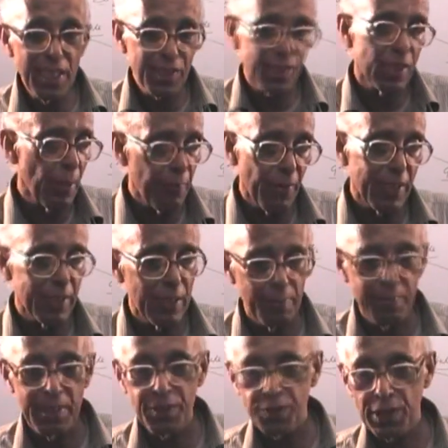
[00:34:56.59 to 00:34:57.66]
least
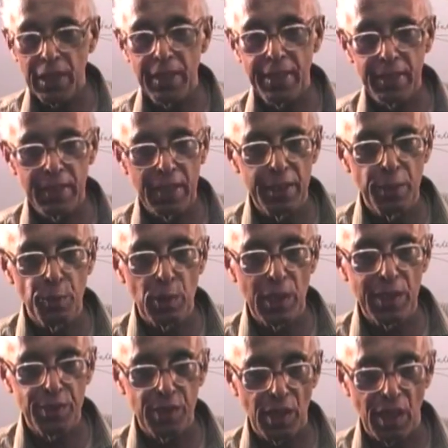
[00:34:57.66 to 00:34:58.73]
effective in shielding the
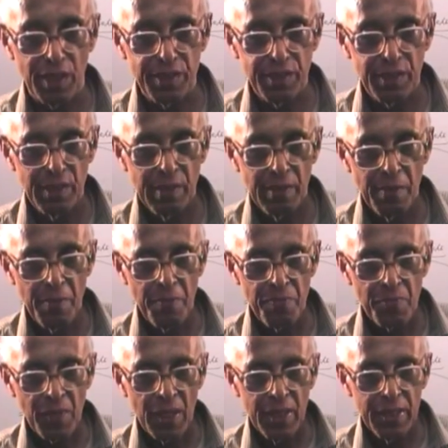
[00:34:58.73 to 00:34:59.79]
nuclear charge,
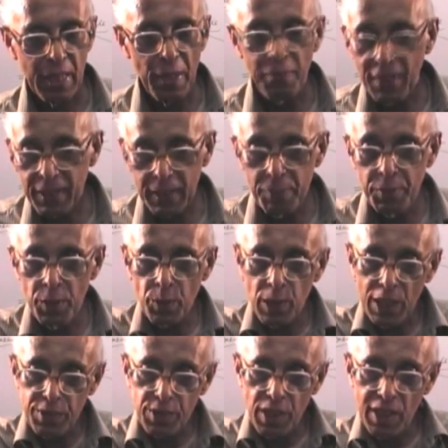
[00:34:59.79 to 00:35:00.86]
the effective
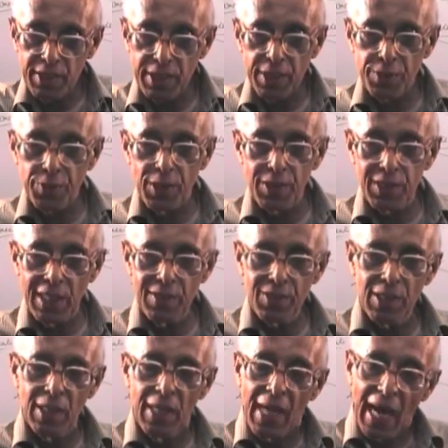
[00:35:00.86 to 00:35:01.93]
nuclear charge
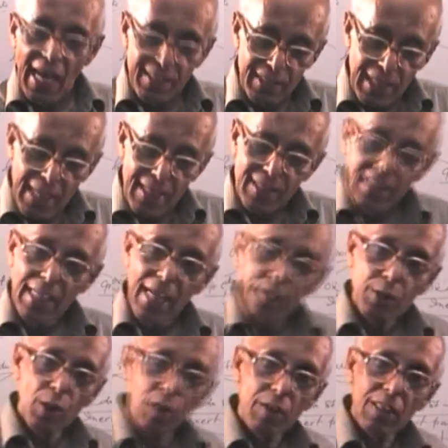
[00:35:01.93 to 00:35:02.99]
increases as the s
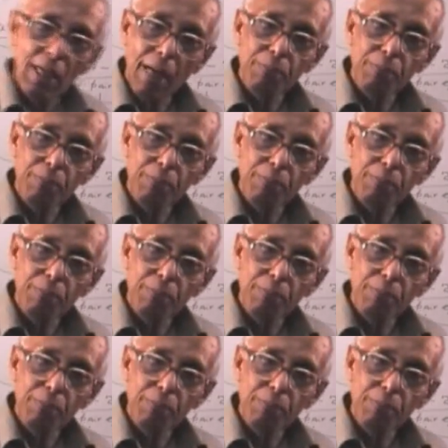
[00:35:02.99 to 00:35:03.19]
electron